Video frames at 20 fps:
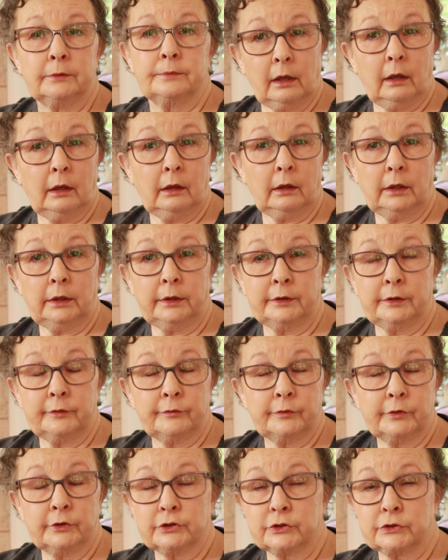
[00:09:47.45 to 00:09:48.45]
And
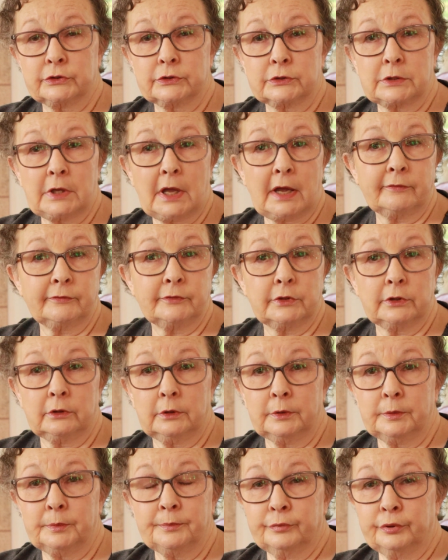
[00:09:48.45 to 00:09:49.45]
if you just have to